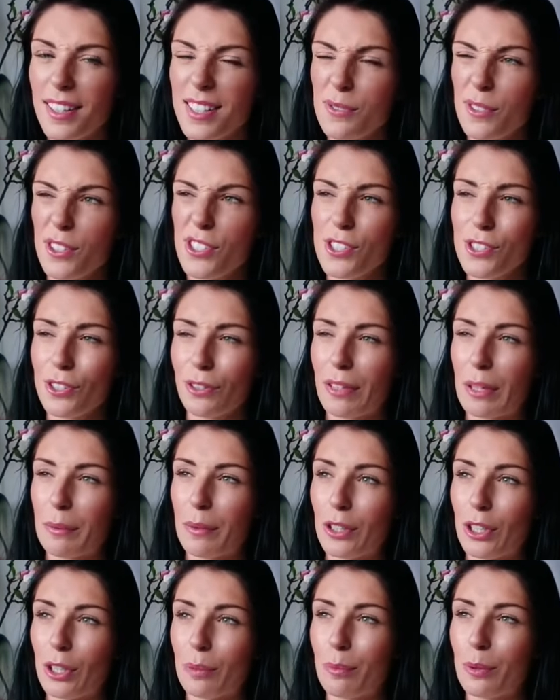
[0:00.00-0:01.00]
I suppose it's not really
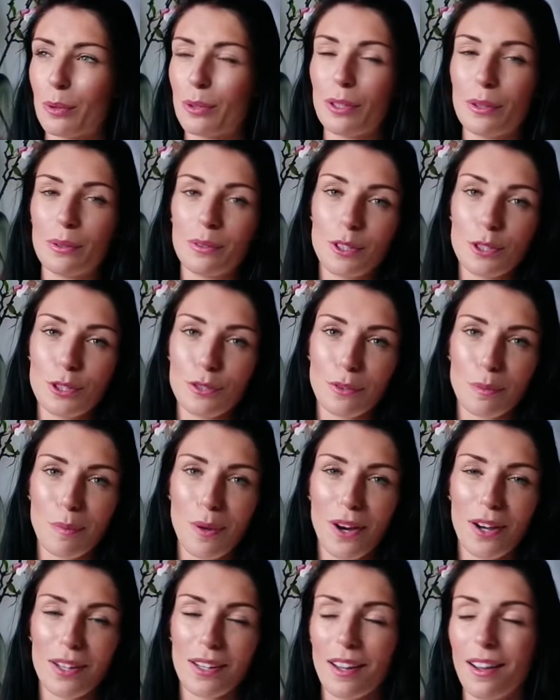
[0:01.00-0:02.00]
one you'll watch with your
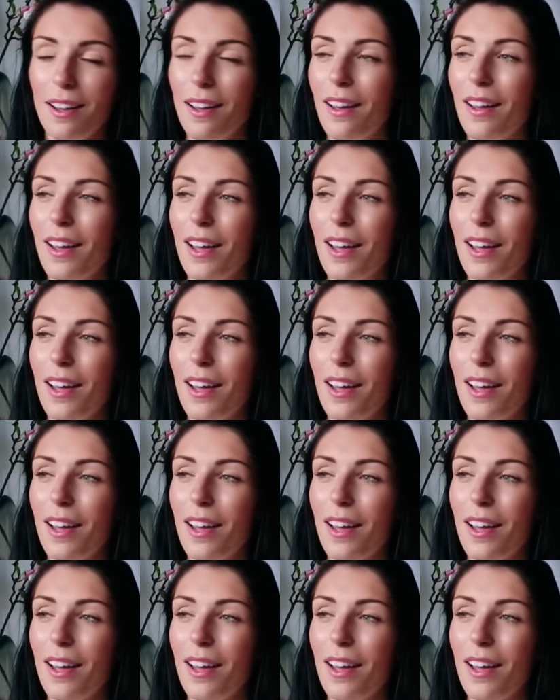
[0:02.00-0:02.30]
partner,